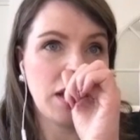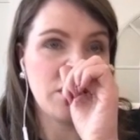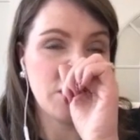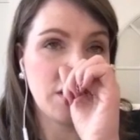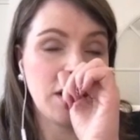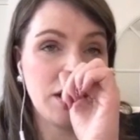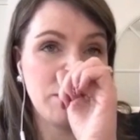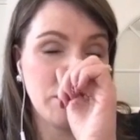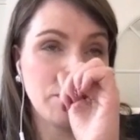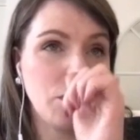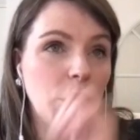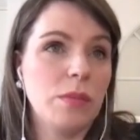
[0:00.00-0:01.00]
generally
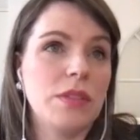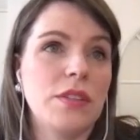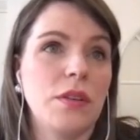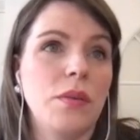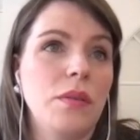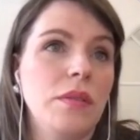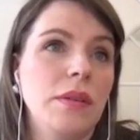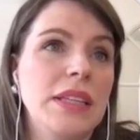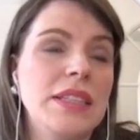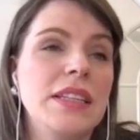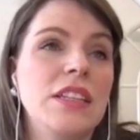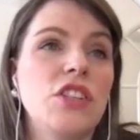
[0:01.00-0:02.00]
performed. So we can
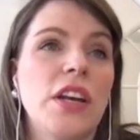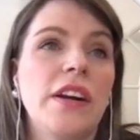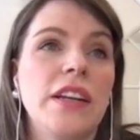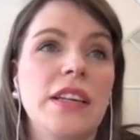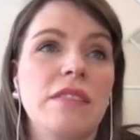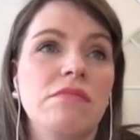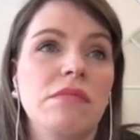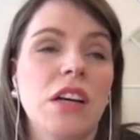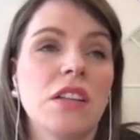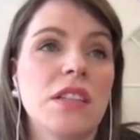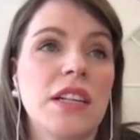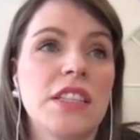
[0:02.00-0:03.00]
see it generally
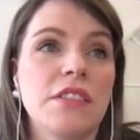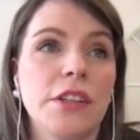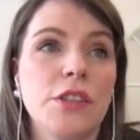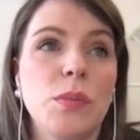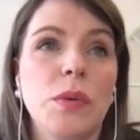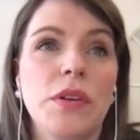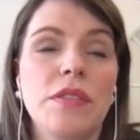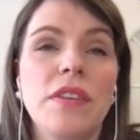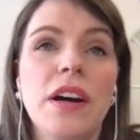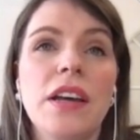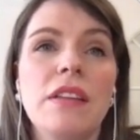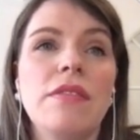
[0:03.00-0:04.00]
oscillates around
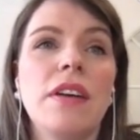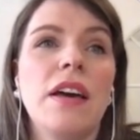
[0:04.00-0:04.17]
2.5